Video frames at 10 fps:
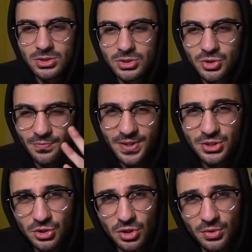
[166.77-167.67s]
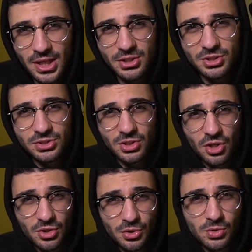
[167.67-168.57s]
So featured locations
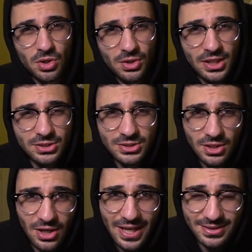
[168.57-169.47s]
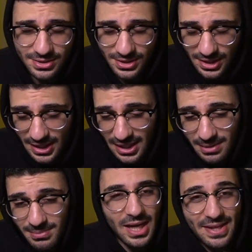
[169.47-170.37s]
are new locations that are added to the
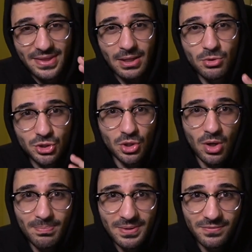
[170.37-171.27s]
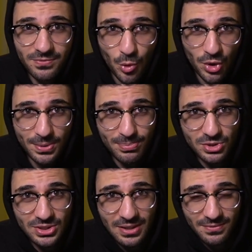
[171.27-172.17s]
game, and they will show up in
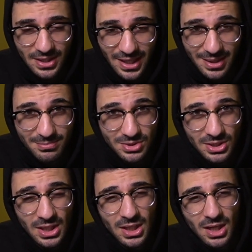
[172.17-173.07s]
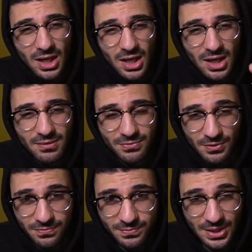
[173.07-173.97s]
40% of games for
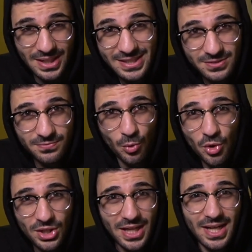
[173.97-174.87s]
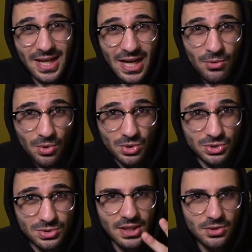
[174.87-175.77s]
the next 48
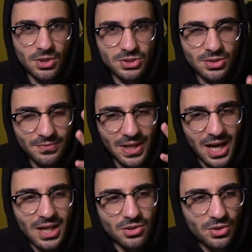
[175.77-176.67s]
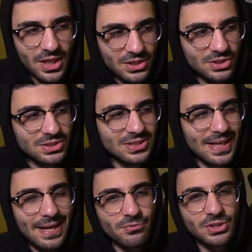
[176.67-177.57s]
hours. Then you also have hot locations that
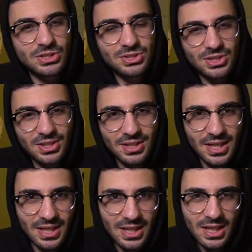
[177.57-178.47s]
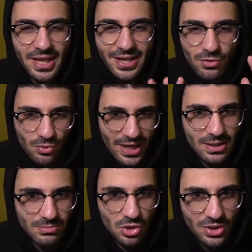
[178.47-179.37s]
every Sunday a
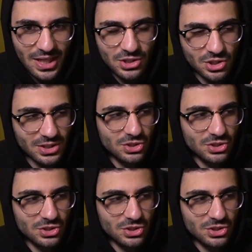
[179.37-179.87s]
random location is